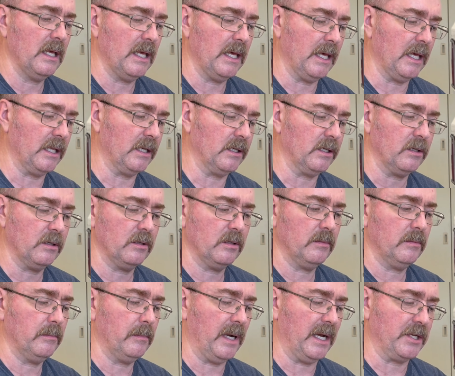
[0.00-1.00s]
And
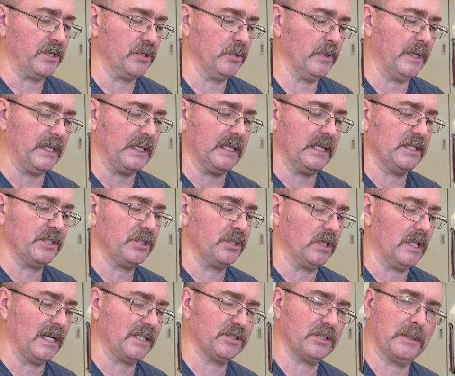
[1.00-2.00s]
by doing this,
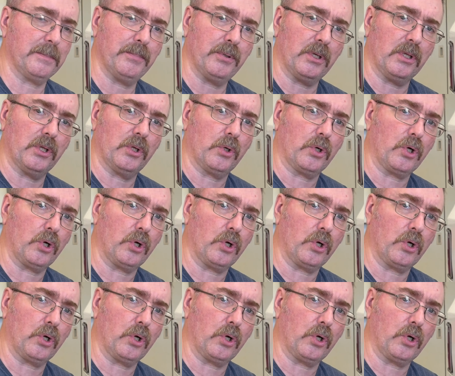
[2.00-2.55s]
you'll actually put a little